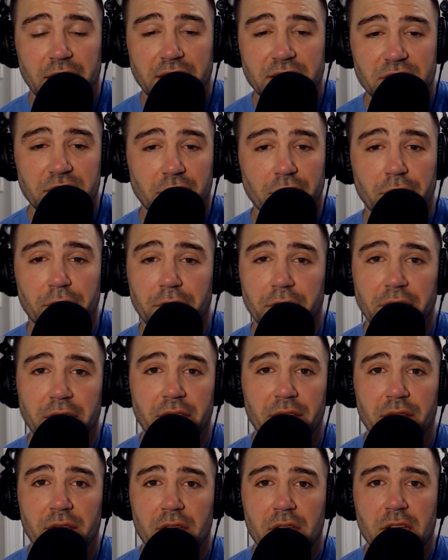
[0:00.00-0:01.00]
He's
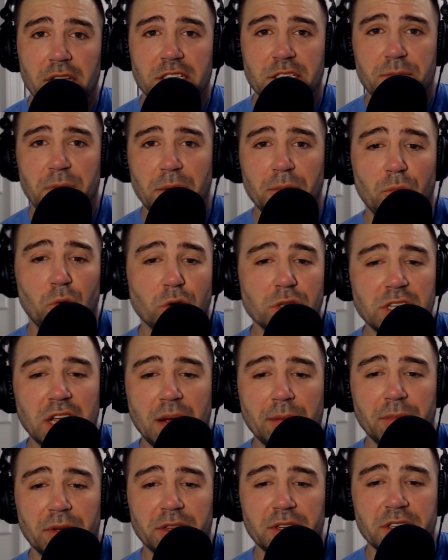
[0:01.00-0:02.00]
literally spent more
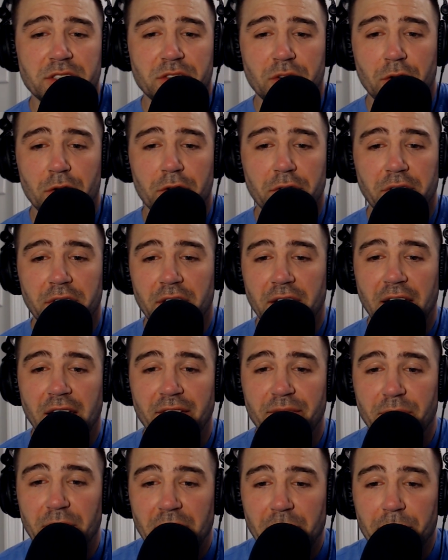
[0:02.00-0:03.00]
time on this earth than
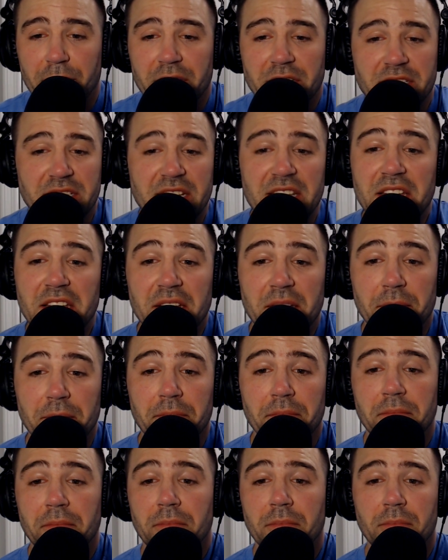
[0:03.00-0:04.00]
I've been able to see
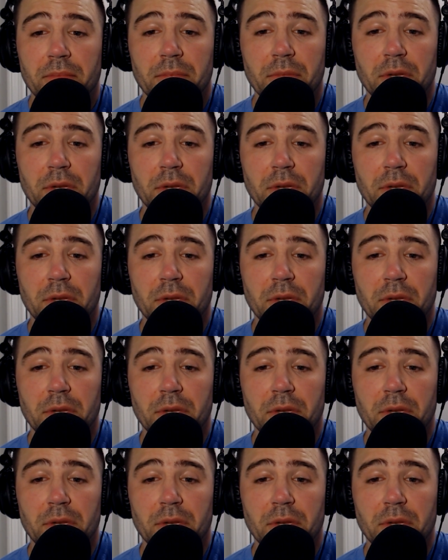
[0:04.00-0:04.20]
him."